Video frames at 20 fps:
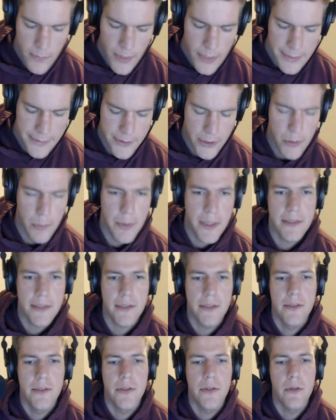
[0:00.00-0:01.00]
So press
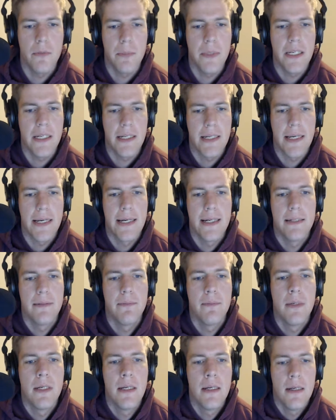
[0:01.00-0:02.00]
Control B again,
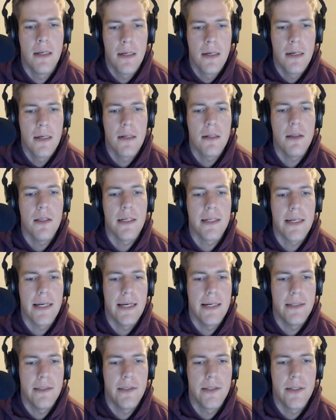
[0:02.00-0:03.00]
click
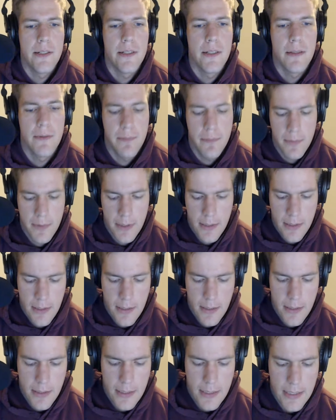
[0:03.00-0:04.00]
Enter,
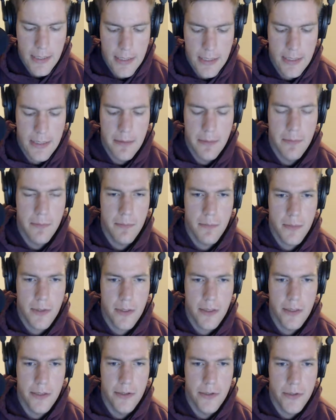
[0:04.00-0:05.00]

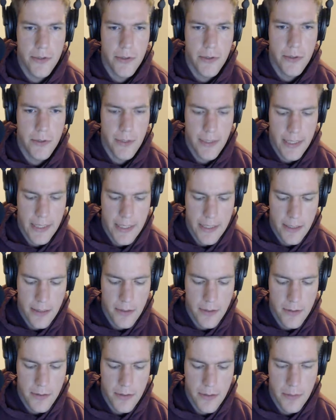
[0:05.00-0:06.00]
Control
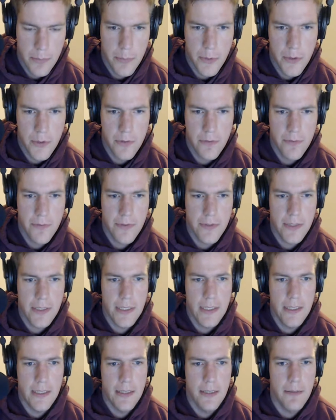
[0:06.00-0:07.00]
L to move
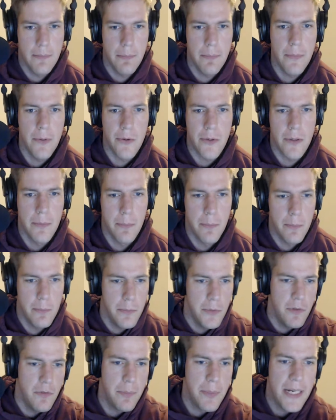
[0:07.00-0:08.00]

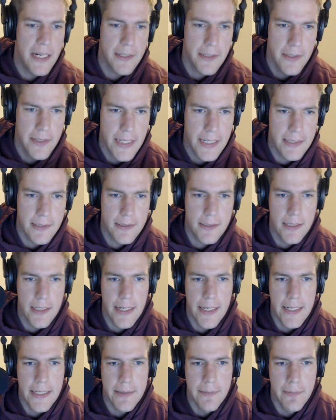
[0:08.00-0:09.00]
move back to that side,